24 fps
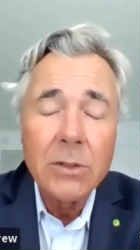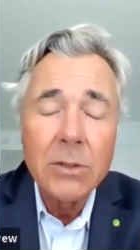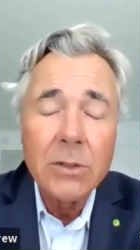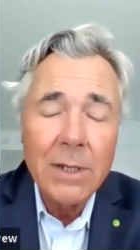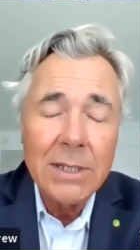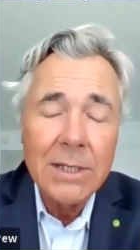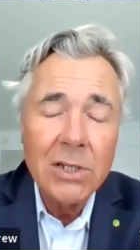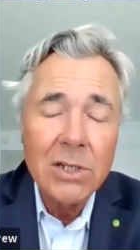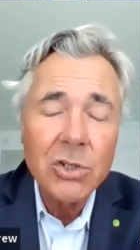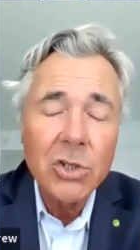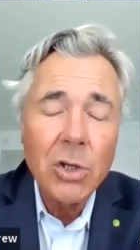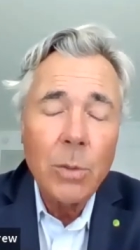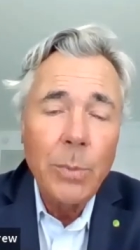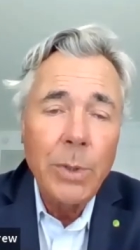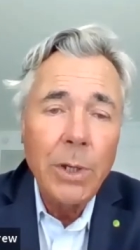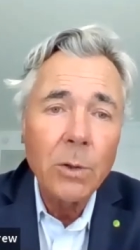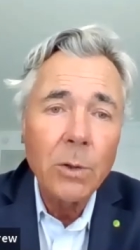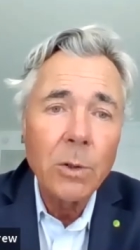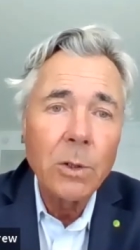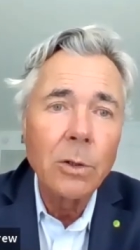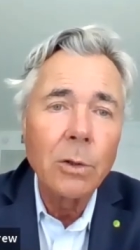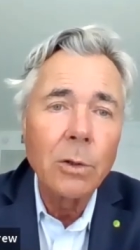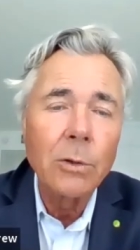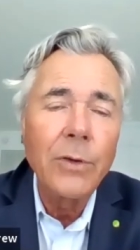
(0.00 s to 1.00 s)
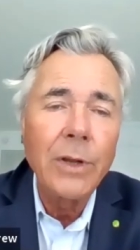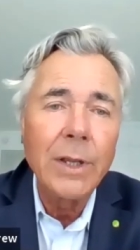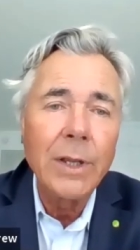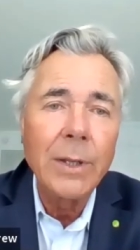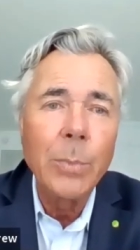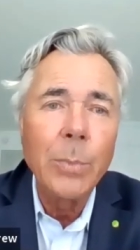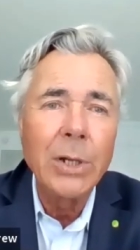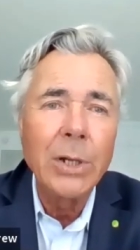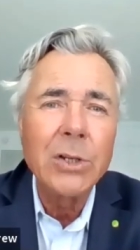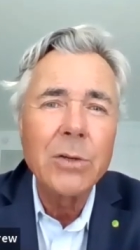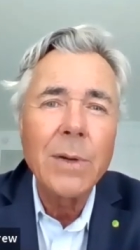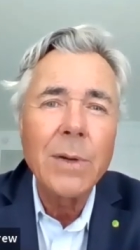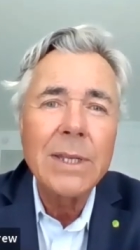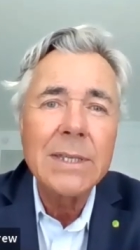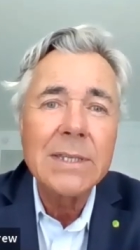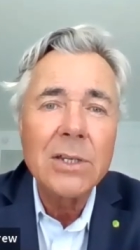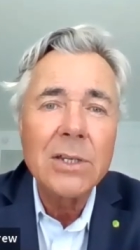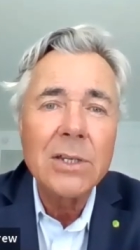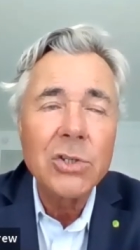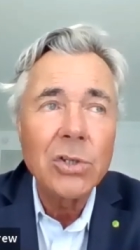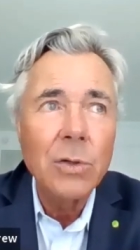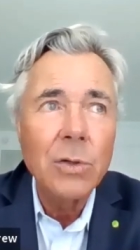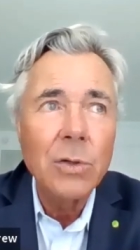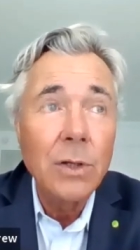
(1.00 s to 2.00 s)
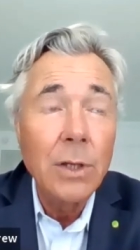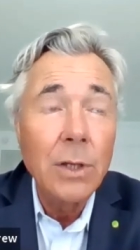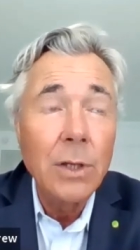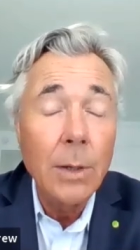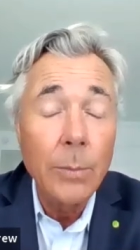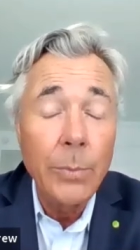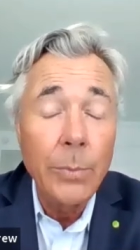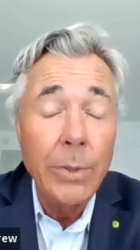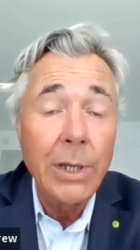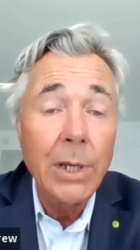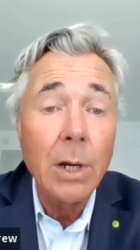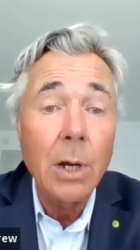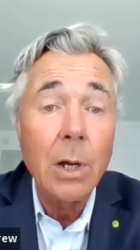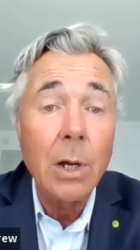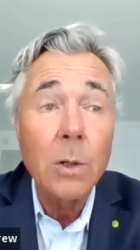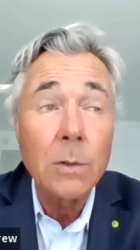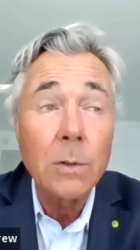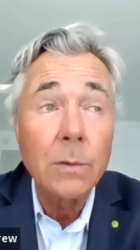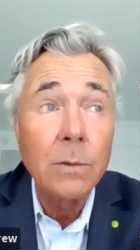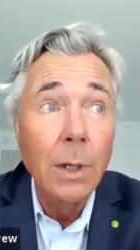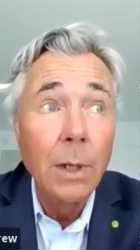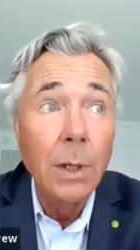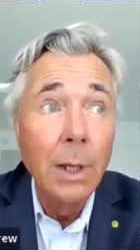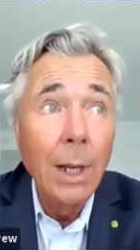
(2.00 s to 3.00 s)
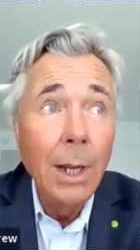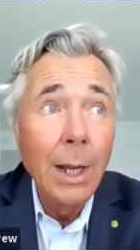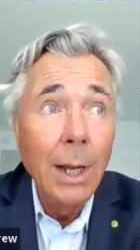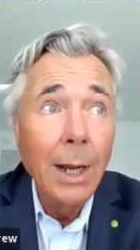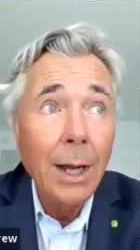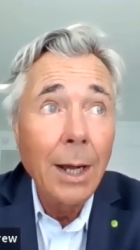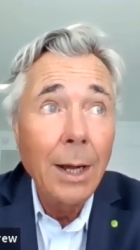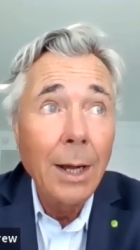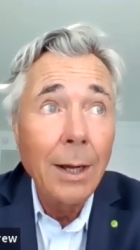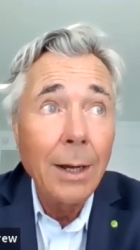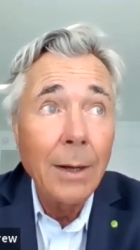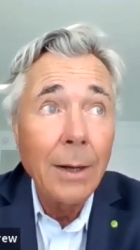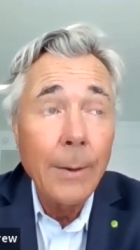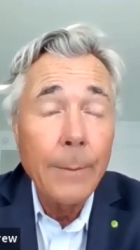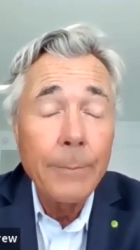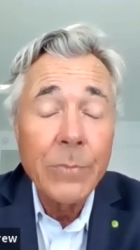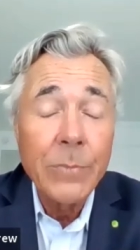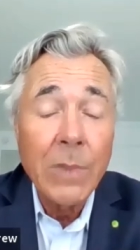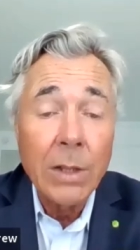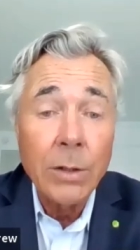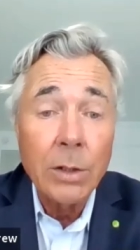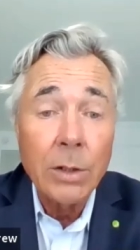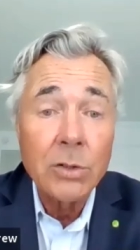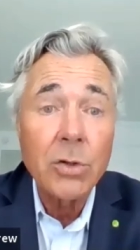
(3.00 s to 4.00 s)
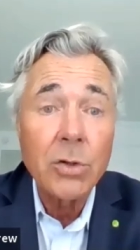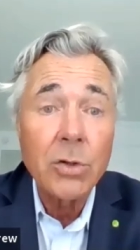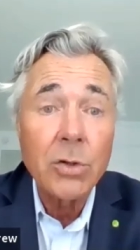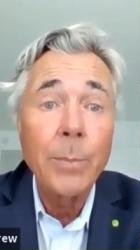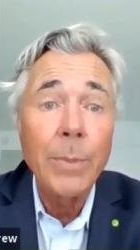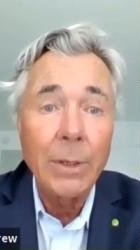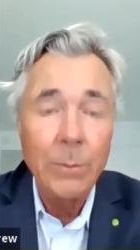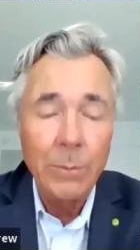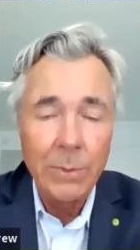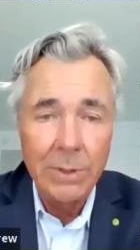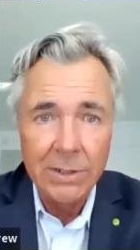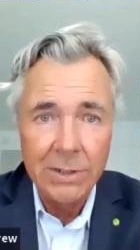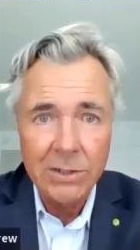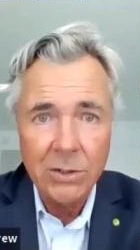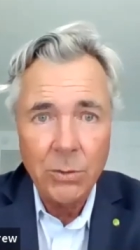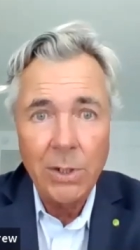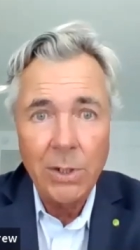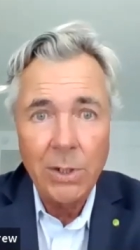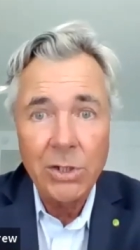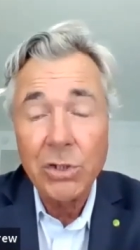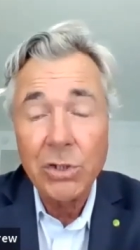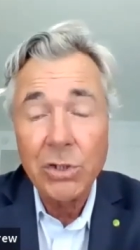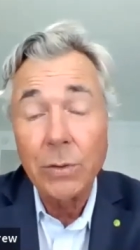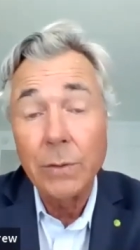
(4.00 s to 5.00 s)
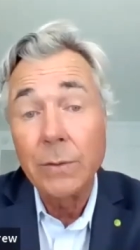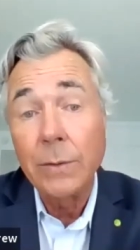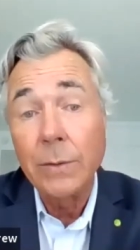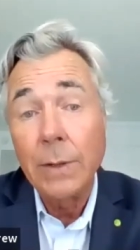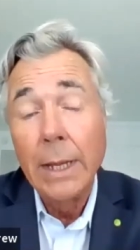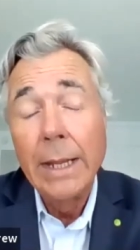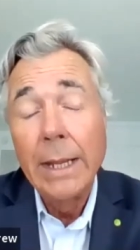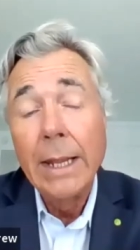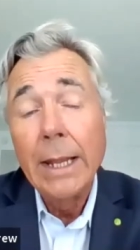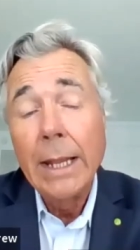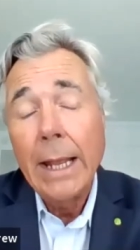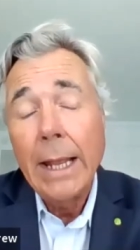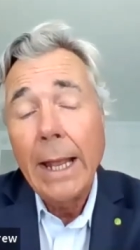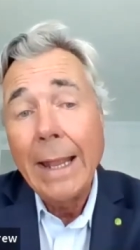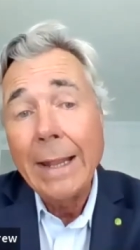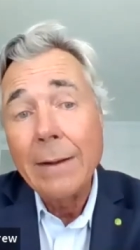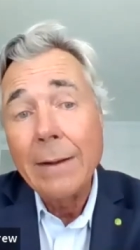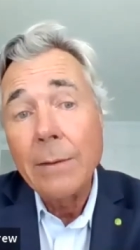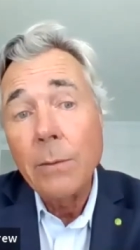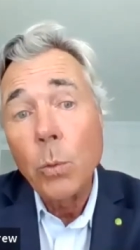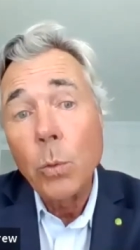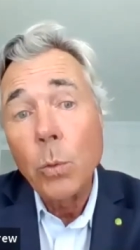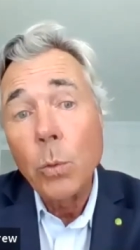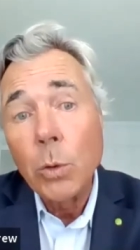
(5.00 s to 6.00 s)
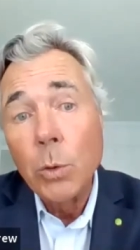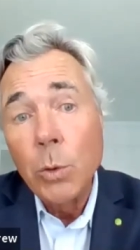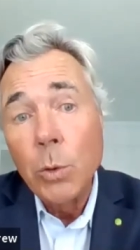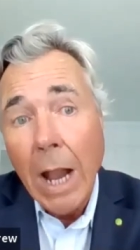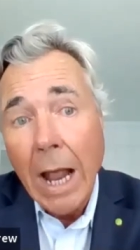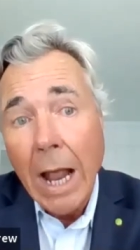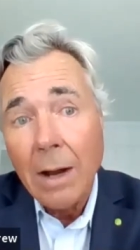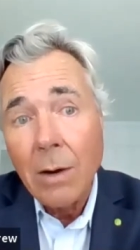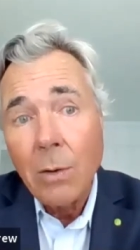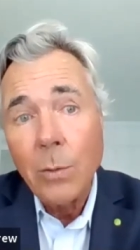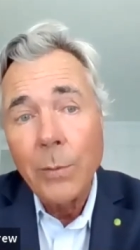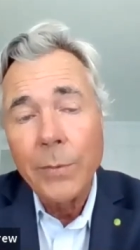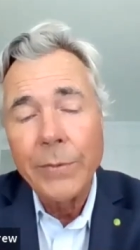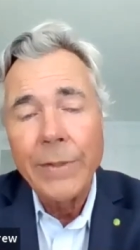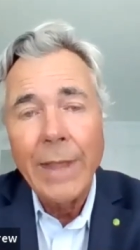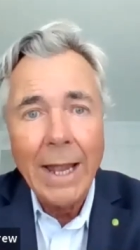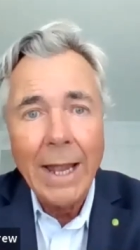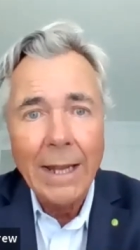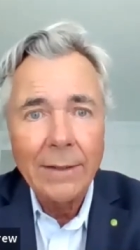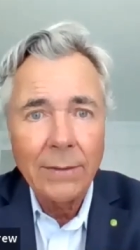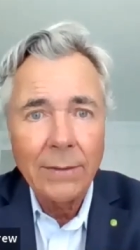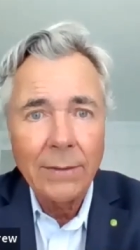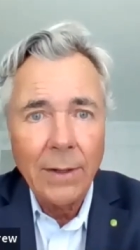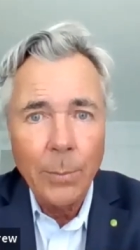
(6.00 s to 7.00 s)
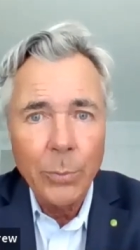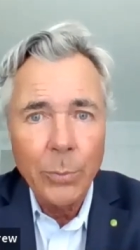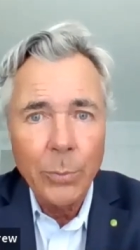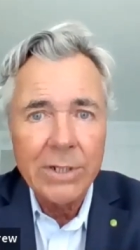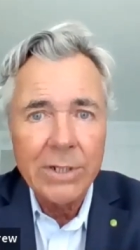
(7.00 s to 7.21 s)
transition beyond COVID, but transition beyond uh, the Trump administration now that uh,